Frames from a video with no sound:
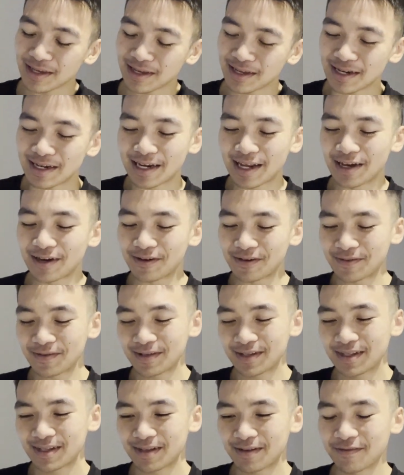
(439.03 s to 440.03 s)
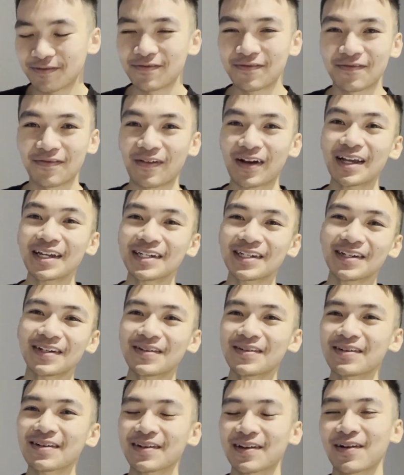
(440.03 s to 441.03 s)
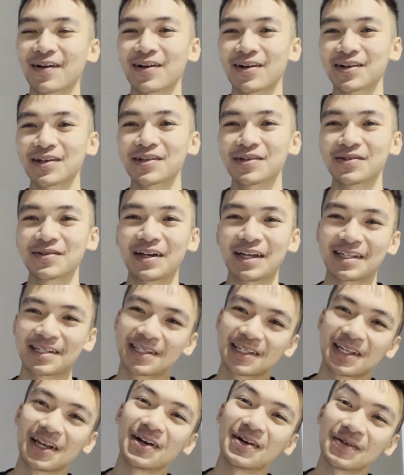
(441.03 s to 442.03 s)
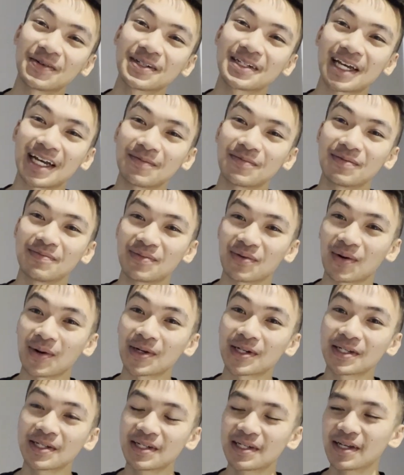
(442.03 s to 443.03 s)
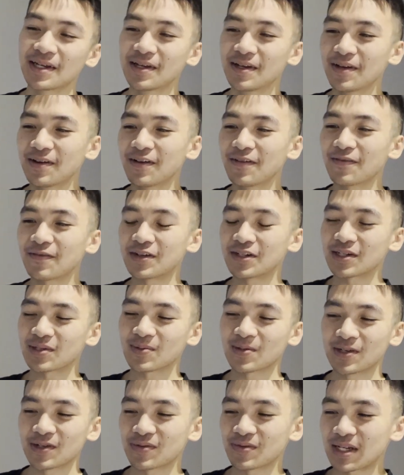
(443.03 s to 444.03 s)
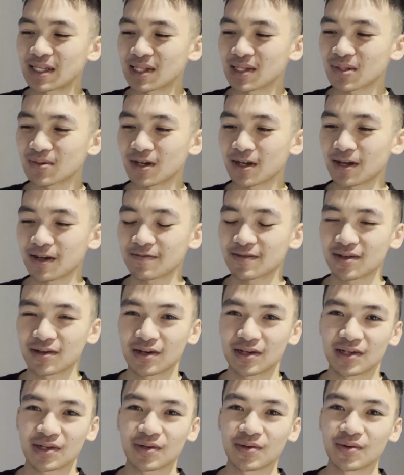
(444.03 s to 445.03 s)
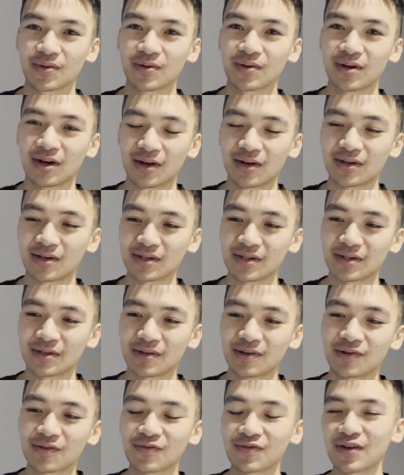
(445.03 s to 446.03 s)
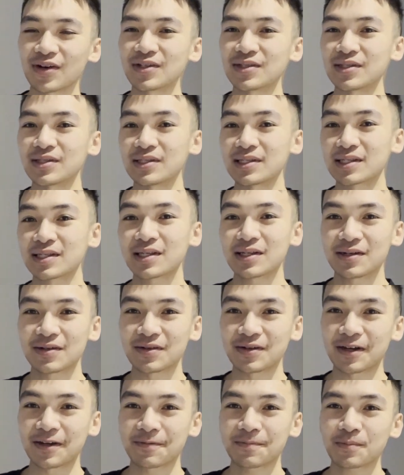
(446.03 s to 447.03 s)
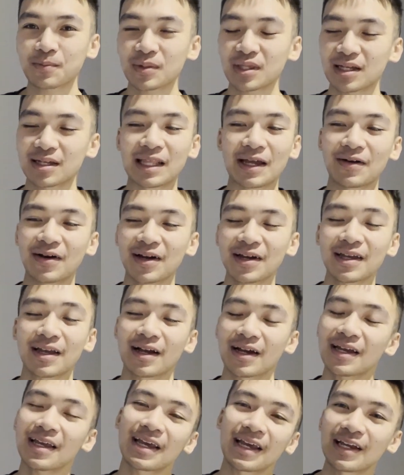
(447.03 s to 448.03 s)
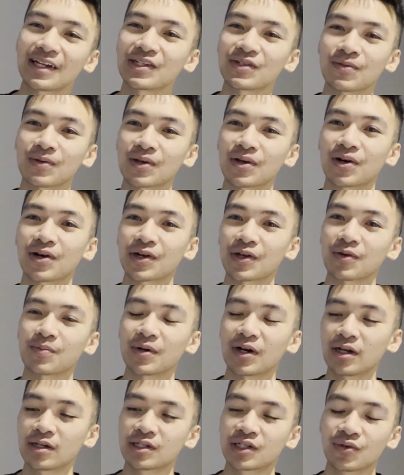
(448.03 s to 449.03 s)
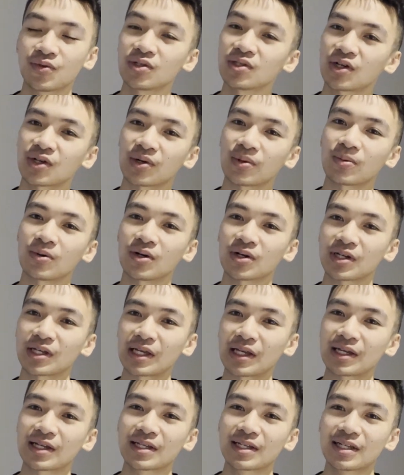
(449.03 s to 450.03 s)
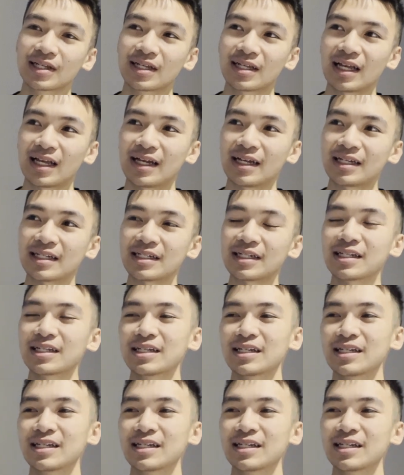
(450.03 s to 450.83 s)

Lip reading: Now, fighter cardio is so damn important, which is one of the reasons why I've started to go on runs, okay? Now, I hate doing cardio, but I do a lot of walking. And